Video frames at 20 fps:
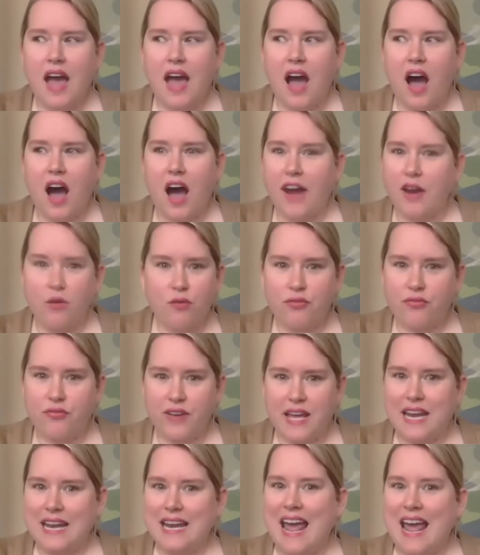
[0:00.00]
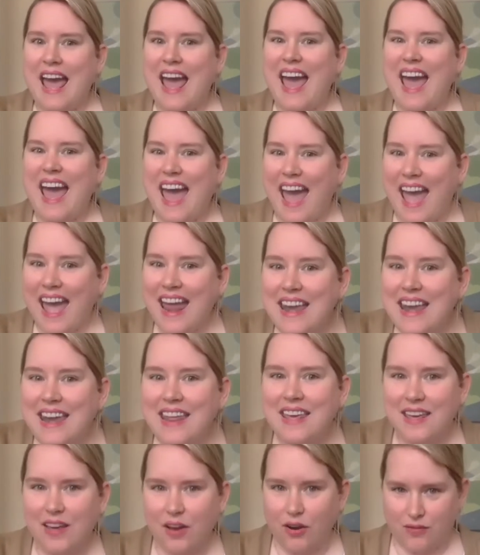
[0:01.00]
I don't fit in
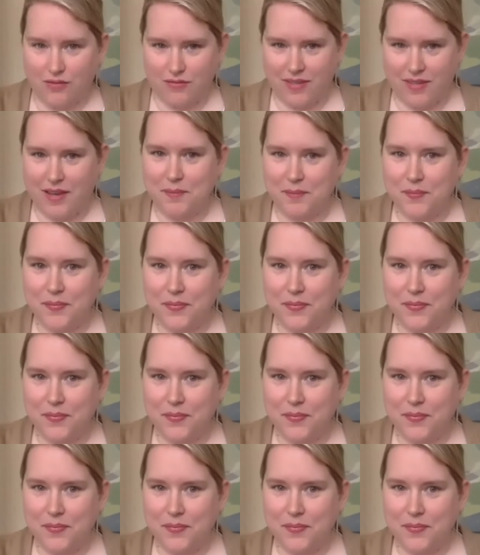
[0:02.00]
any of them.